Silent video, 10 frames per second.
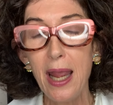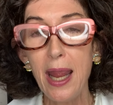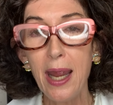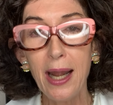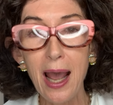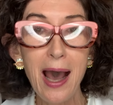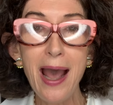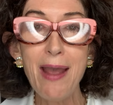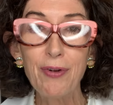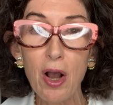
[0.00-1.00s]
And
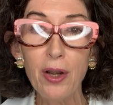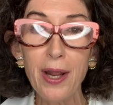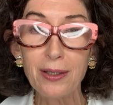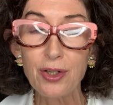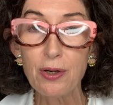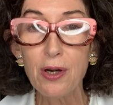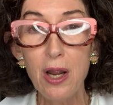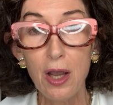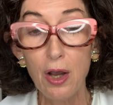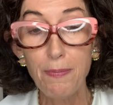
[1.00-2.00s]
I have called Dr.
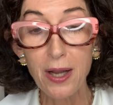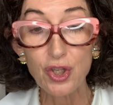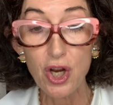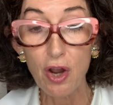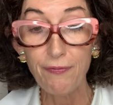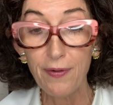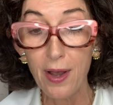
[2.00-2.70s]
Obagioff